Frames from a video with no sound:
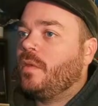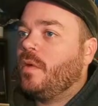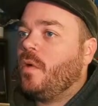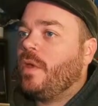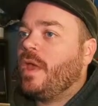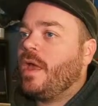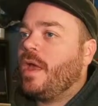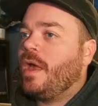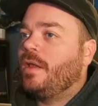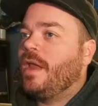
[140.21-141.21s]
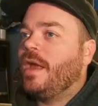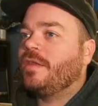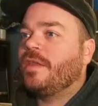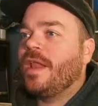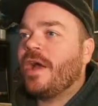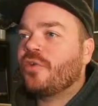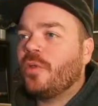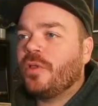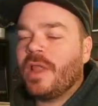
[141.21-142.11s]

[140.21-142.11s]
Oh yeah, nice. An actual